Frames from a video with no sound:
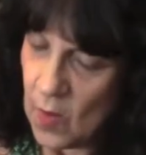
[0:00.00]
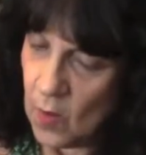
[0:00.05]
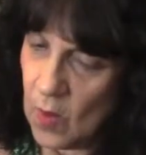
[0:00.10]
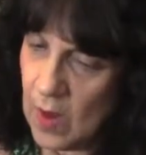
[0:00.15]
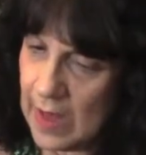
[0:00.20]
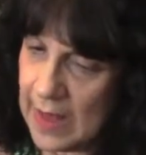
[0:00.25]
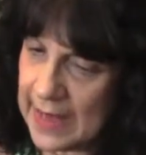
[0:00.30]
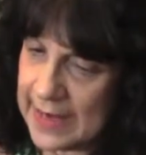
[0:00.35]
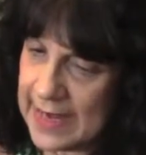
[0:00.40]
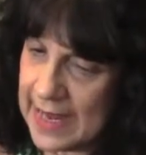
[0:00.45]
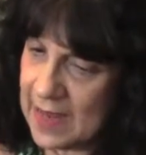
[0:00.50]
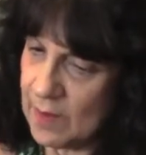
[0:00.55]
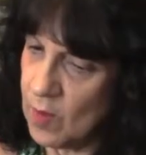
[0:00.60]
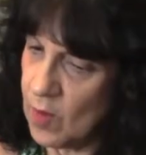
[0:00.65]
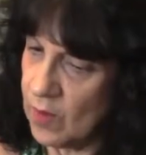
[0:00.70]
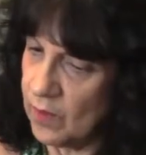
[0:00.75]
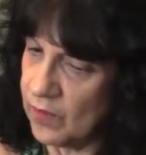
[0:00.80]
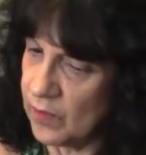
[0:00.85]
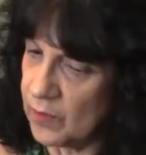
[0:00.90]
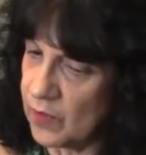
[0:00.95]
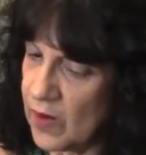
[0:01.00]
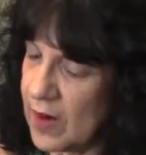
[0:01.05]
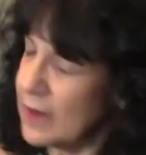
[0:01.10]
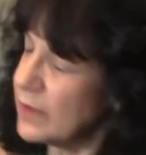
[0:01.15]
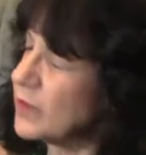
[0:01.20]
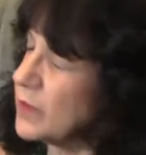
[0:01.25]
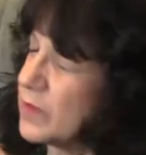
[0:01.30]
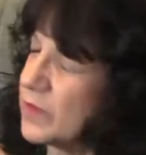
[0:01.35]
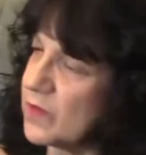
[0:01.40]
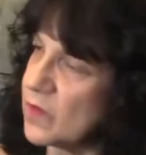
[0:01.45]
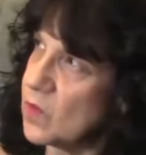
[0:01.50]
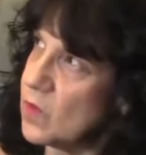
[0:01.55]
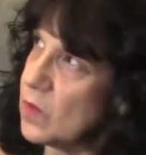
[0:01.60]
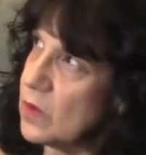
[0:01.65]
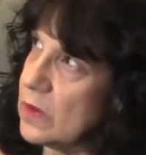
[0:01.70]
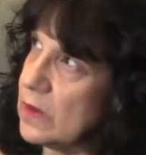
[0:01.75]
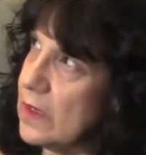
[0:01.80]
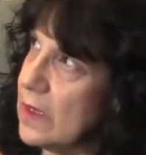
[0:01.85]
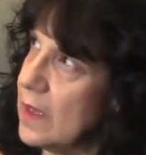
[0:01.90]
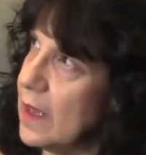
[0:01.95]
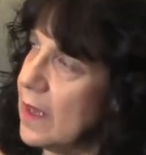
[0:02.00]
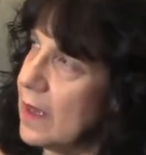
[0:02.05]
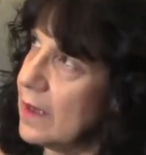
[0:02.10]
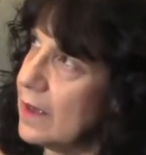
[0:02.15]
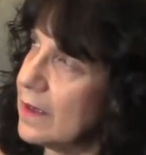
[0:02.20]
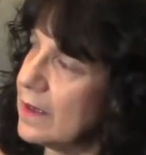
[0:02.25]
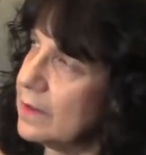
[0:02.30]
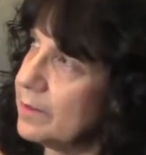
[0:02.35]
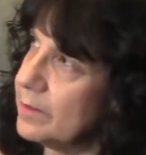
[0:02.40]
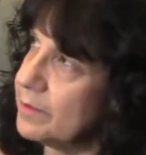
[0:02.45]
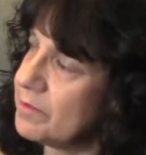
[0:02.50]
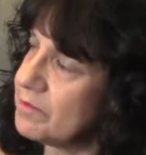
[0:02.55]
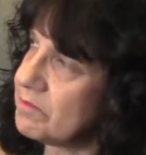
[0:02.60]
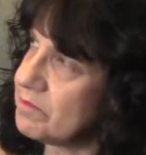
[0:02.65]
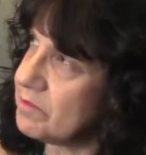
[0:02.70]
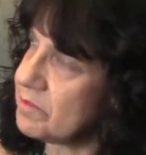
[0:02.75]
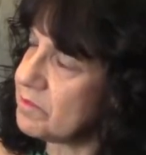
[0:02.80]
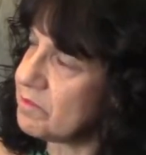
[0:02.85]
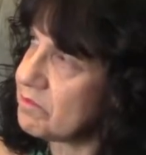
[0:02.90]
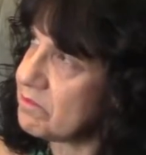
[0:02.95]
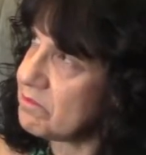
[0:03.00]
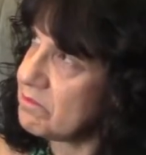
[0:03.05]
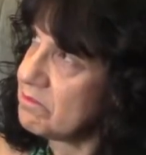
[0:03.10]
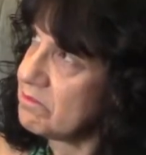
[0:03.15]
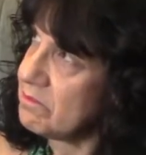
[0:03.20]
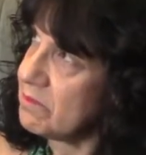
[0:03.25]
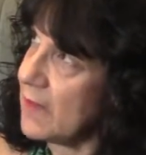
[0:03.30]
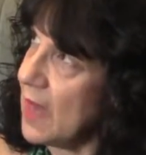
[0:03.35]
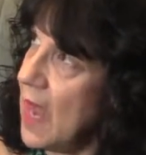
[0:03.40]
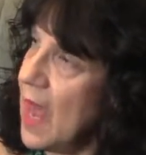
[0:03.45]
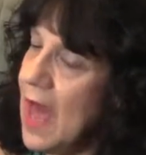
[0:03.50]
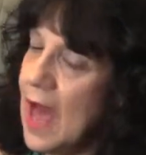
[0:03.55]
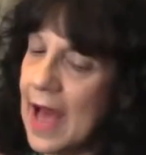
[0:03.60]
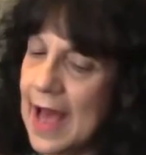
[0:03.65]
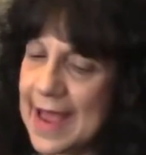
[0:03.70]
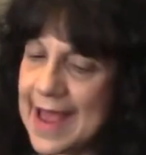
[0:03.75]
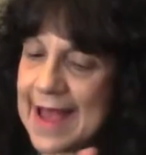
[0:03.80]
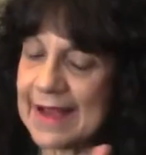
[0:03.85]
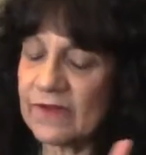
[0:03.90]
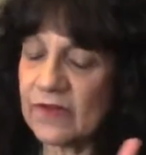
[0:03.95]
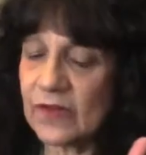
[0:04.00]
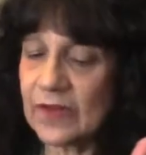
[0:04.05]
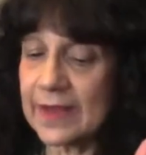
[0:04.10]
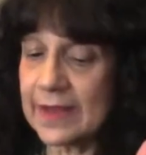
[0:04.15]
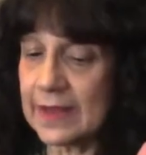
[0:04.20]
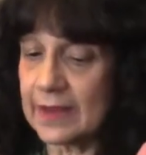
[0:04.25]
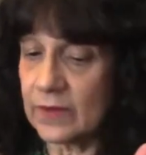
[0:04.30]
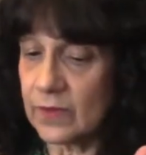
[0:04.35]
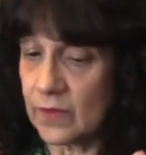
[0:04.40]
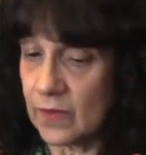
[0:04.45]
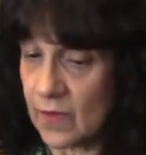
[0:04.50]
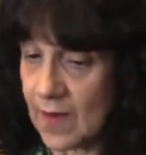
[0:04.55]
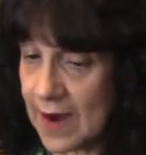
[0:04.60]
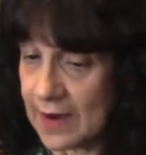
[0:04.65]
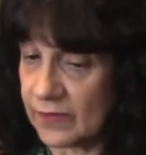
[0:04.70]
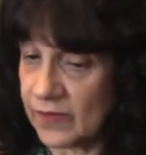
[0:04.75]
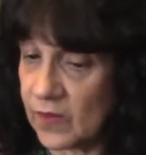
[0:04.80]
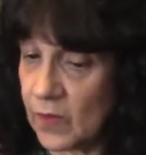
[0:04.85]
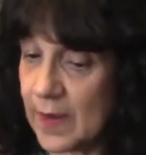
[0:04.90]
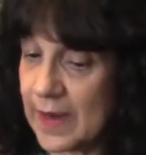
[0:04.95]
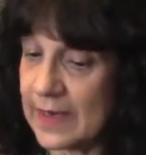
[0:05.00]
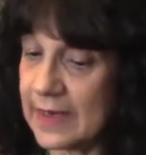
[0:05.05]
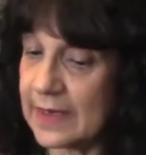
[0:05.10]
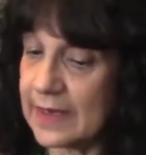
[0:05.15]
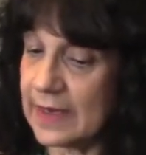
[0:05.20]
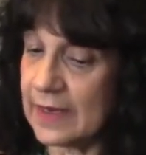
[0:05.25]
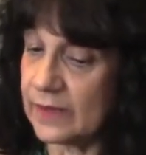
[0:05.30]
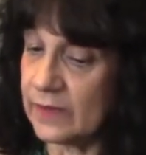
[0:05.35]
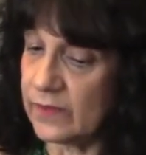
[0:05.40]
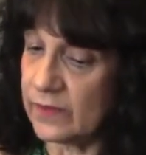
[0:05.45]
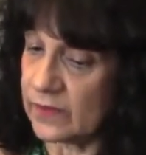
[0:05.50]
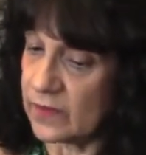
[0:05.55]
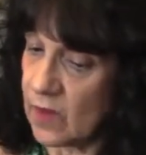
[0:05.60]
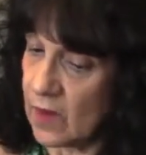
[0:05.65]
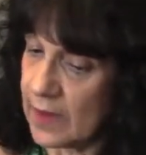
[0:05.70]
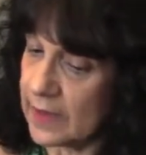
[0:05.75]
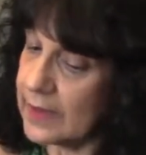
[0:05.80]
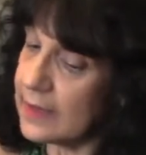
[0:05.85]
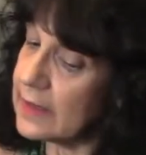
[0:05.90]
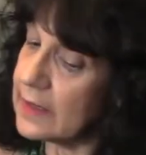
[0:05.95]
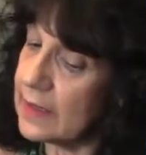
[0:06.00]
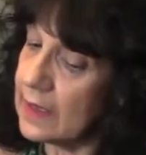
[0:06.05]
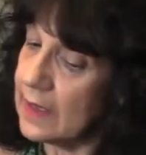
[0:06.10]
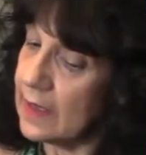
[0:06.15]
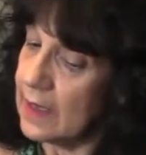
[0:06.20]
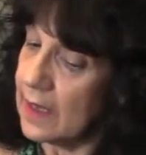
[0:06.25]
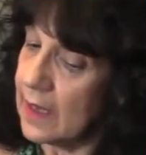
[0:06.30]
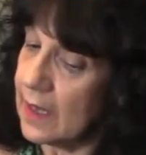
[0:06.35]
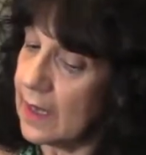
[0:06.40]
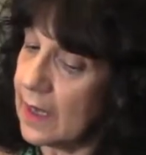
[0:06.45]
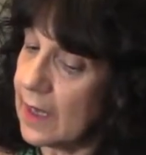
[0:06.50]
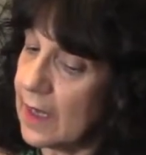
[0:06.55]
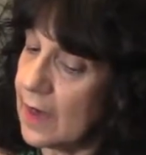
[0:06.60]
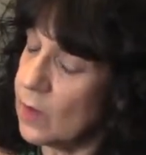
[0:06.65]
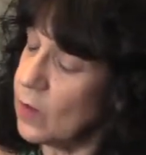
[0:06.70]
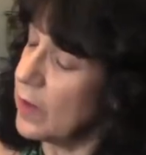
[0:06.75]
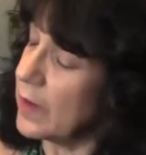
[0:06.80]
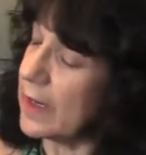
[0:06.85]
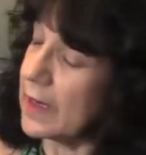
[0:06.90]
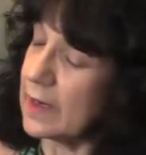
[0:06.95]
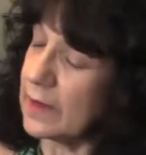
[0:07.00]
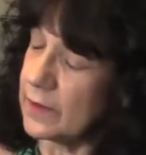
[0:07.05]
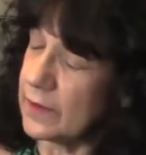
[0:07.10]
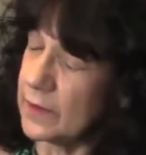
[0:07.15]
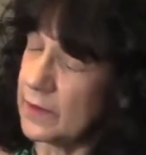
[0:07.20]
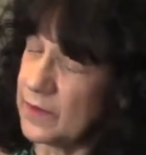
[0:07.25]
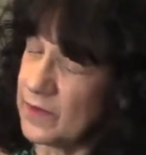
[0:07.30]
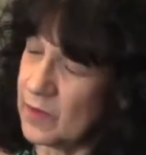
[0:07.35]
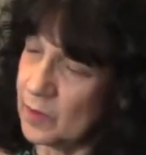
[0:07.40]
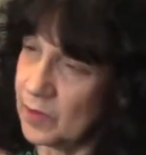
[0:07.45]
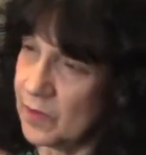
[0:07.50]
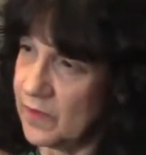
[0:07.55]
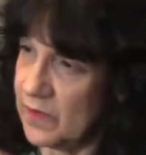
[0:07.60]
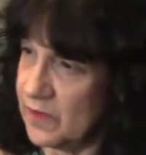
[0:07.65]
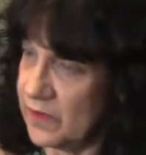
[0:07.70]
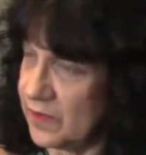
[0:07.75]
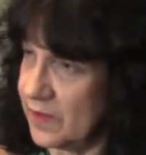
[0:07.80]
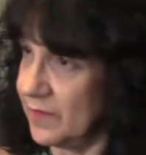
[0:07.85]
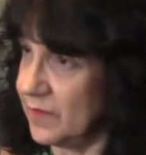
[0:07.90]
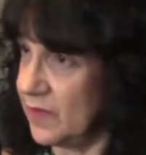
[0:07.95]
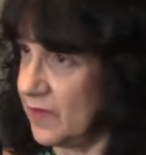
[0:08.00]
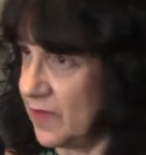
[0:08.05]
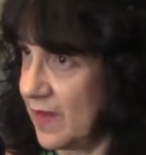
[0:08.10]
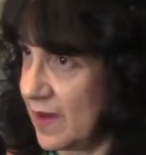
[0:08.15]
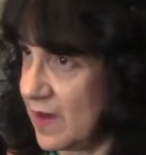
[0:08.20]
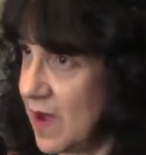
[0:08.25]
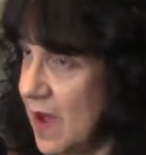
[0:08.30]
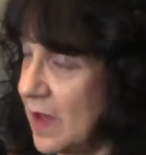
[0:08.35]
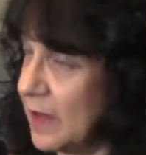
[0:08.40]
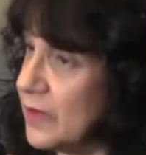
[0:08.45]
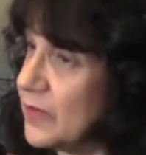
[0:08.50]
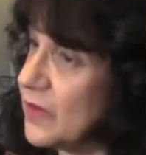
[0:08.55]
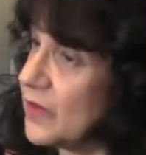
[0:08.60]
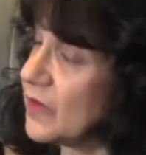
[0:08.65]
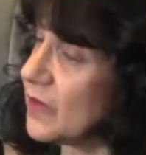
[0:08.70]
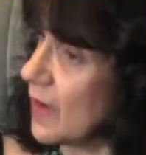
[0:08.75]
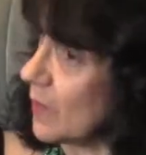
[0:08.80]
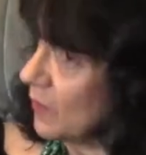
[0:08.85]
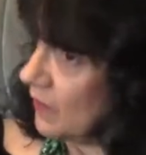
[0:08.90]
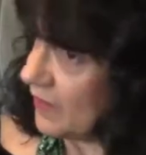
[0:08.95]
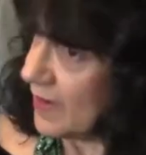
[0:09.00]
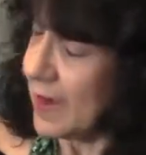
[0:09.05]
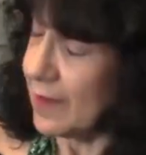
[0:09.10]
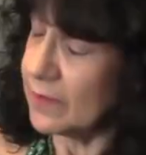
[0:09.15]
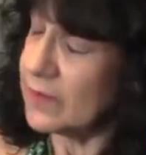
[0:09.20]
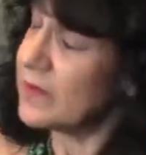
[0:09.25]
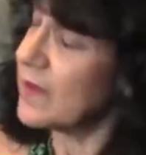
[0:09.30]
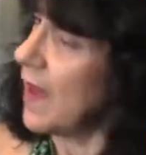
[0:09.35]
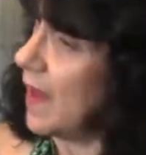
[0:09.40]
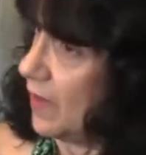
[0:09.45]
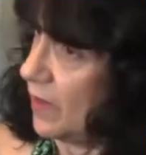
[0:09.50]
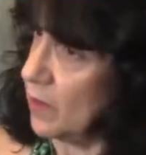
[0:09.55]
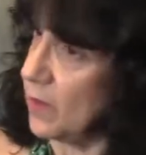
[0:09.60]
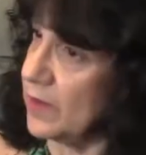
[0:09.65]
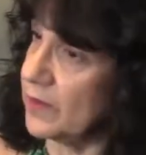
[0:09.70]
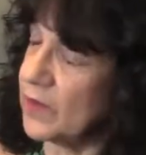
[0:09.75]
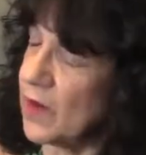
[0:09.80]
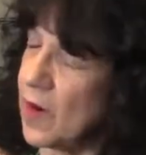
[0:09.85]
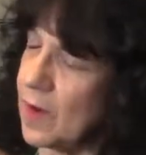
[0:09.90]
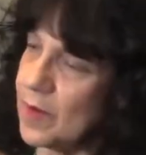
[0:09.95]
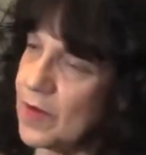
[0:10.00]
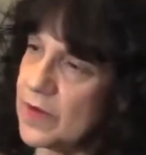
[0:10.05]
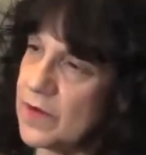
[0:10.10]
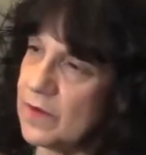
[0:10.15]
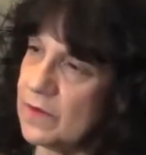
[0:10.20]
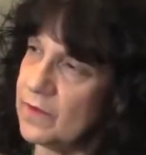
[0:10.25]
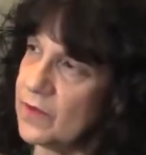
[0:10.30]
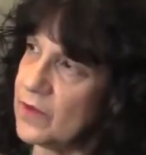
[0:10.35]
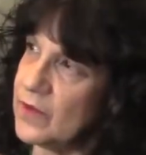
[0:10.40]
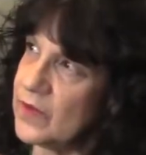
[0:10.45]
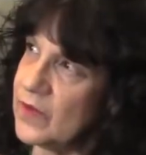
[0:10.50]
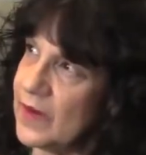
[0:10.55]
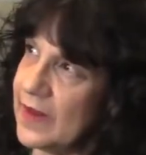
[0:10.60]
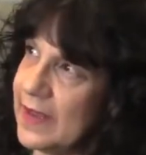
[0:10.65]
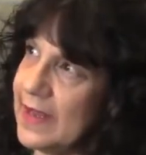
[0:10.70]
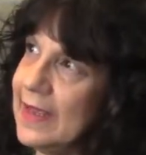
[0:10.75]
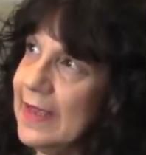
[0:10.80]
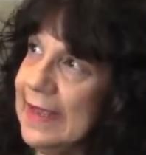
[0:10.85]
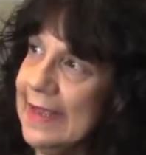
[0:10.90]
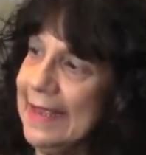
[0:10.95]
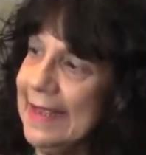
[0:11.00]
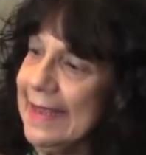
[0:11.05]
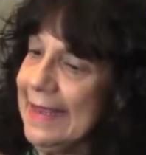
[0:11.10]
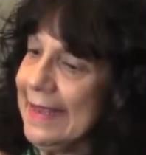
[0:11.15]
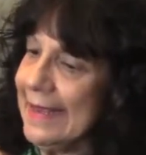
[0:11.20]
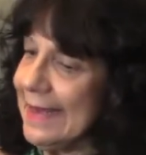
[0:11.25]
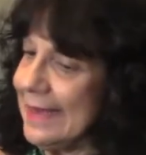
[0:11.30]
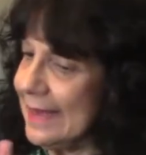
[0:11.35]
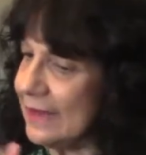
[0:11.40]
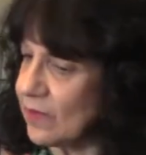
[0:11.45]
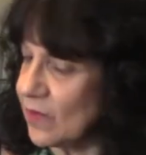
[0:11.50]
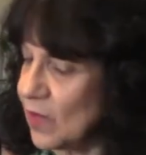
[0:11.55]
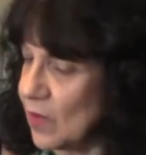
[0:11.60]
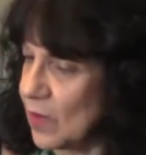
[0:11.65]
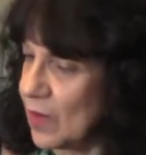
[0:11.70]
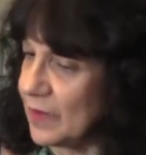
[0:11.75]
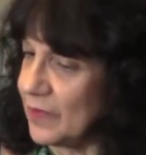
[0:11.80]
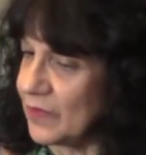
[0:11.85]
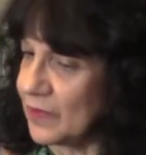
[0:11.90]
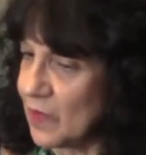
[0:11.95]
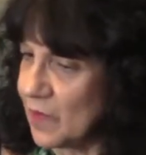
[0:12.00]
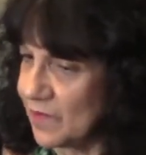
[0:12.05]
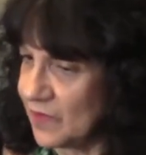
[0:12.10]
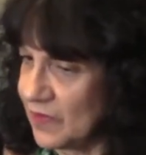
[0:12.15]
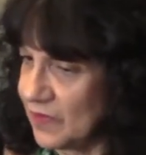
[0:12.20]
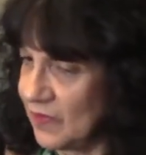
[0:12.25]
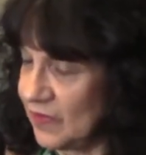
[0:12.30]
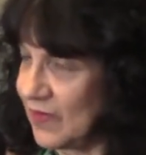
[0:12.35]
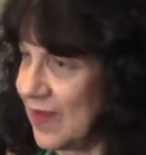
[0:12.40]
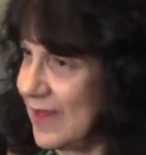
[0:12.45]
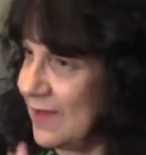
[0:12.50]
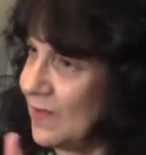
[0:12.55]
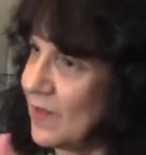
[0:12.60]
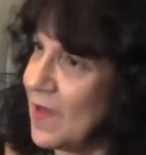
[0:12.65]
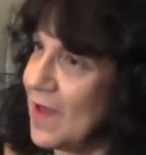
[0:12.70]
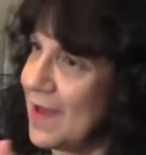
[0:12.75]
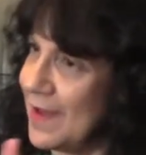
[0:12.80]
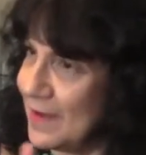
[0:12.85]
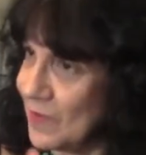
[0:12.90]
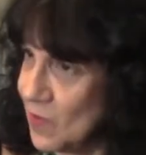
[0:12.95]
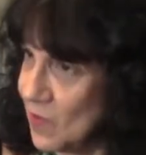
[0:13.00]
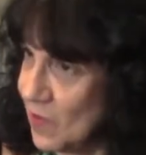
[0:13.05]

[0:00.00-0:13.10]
Well, I came home from graduate school. I actually had graduated, had started working under the supervision of a psychologist. I was down south, went to Auburn University, had crossed over the state line,